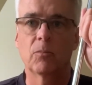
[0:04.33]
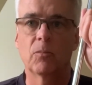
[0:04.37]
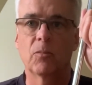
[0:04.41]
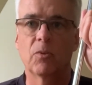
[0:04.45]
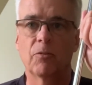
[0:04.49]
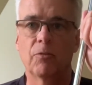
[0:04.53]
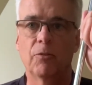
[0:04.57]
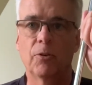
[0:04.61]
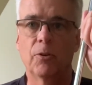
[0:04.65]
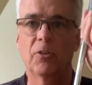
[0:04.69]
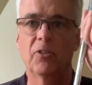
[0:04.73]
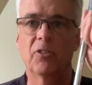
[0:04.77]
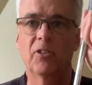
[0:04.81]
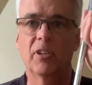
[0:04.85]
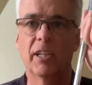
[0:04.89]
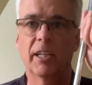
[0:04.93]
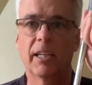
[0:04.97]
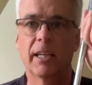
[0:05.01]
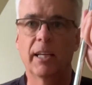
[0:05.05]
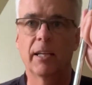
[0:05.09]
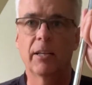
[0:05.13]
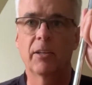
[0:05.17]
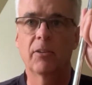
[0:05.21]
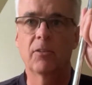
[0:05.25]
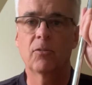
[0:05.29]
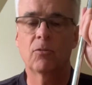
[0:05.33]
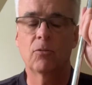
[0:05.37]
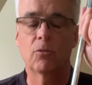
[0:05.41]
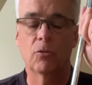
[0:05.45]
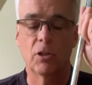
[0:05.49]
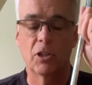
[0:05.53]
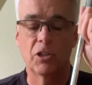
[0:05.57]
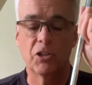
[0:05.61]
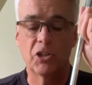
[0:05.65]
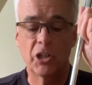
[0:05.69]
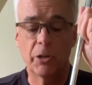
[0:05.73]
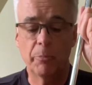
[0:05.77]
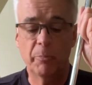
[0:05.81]
First thing is the
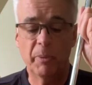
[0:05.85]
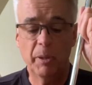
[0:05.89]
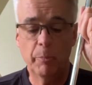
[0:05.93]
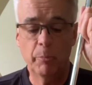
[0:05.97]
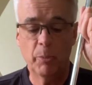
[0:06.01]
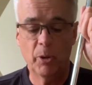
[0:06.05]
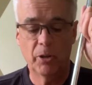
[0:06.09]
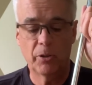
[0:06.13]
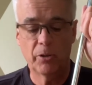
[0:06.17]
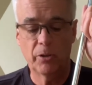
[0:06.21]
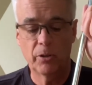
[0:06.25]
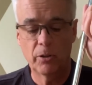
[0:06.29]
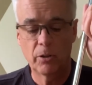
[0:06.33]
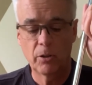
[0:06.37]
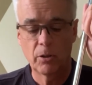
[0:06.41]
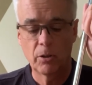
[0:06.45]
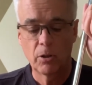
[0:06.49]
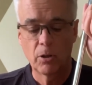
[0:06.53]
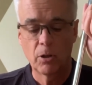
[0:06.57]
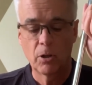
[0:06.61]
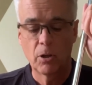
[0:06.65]
GP putter